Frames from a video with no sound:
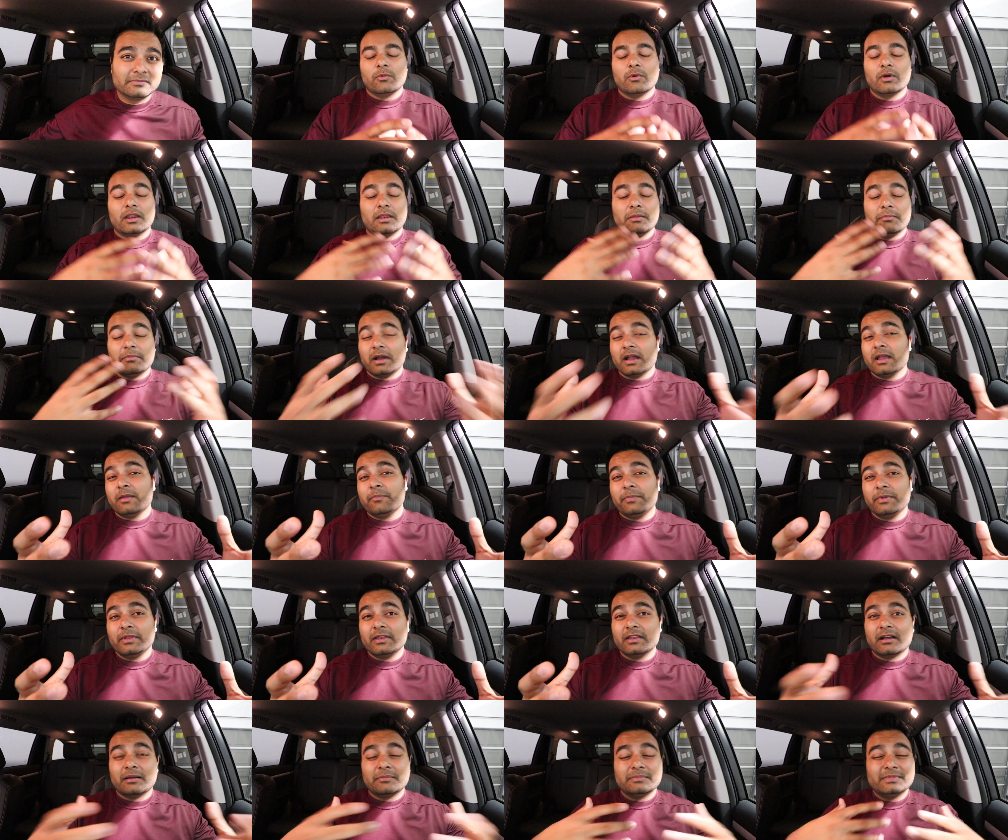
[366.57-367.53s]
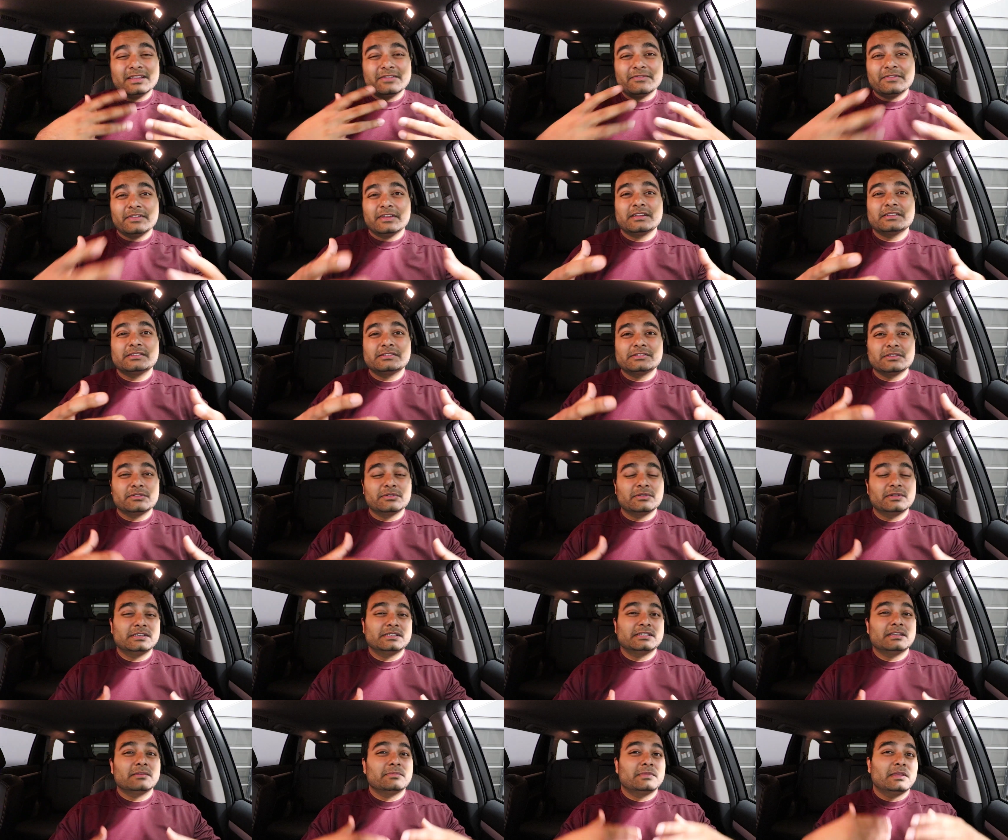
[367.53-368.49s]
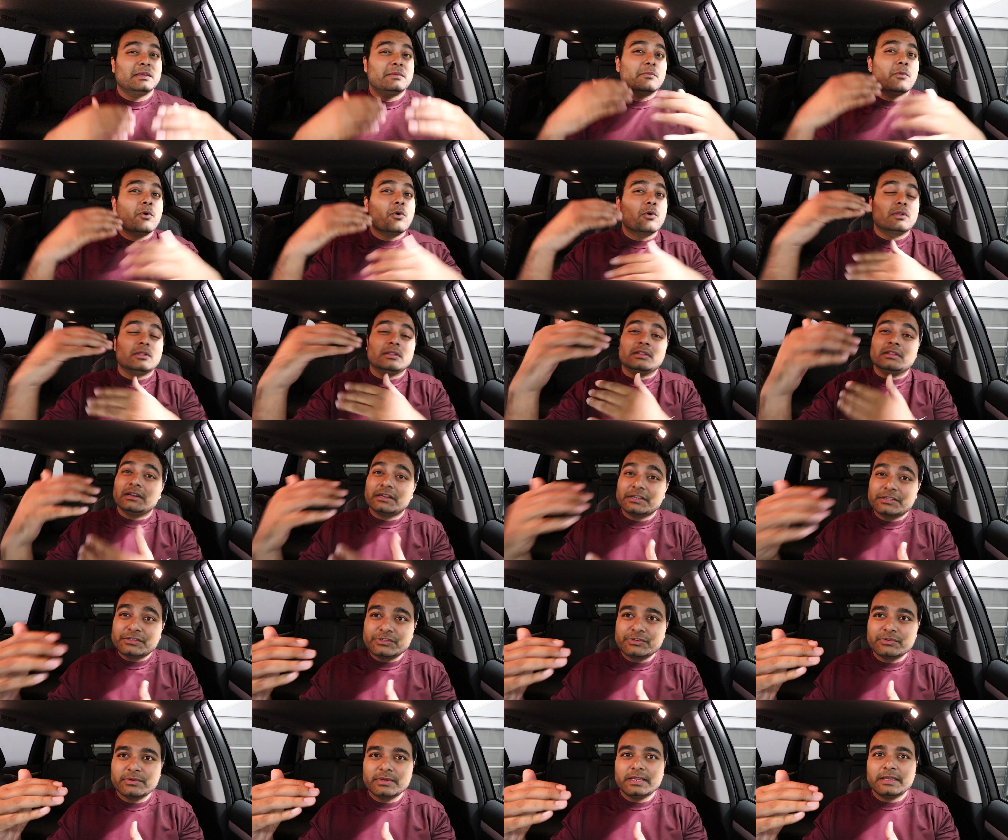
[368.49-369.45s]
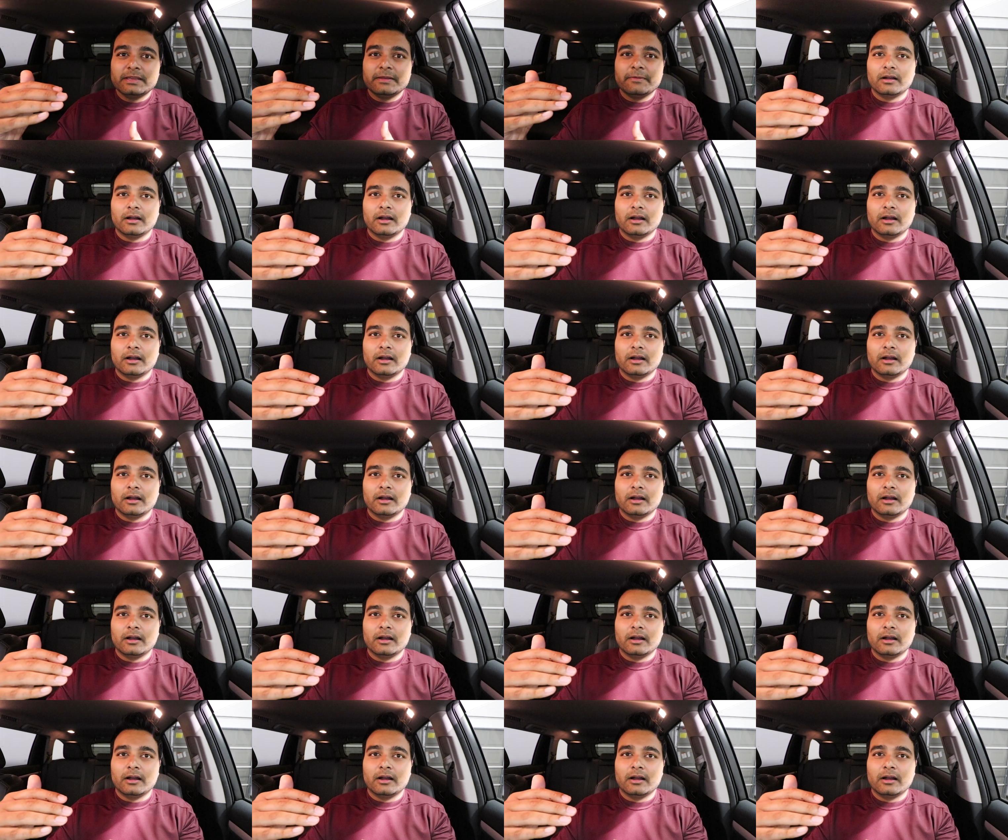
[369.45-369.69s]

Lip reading: What, in my opinion, I'm definitely considering something more luxury,